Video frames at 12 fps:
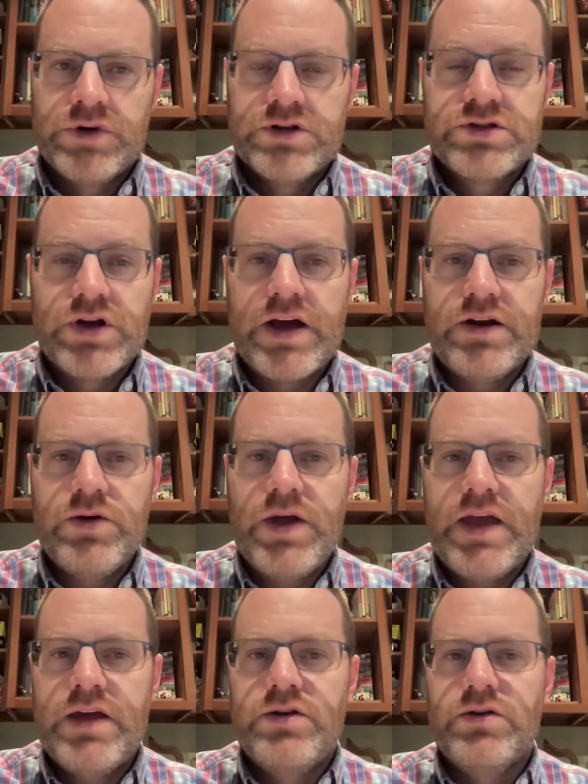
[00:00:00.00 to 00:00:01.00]
So how do you
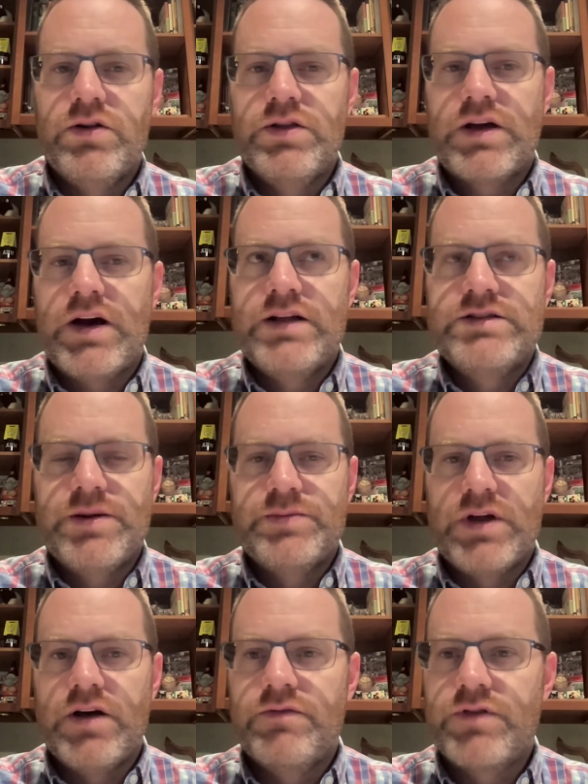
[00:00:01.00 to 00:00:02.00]
handle the
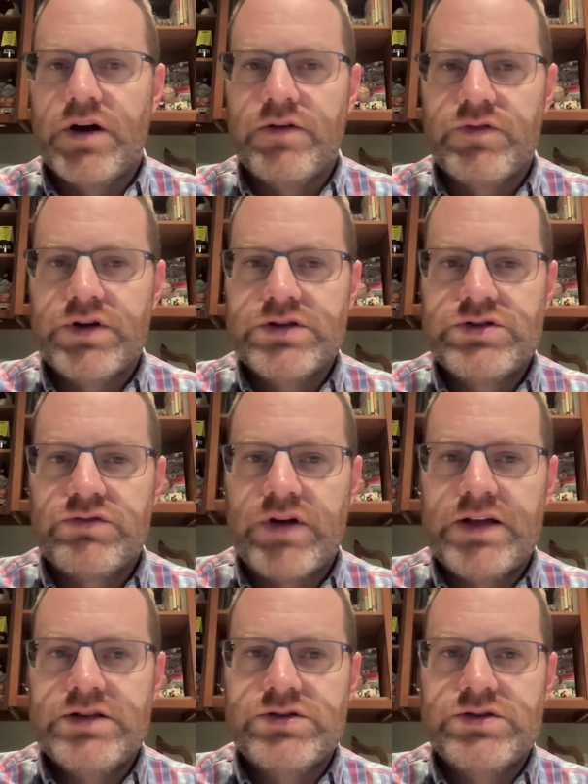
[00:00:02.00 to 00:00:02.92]
concept of coverage, right?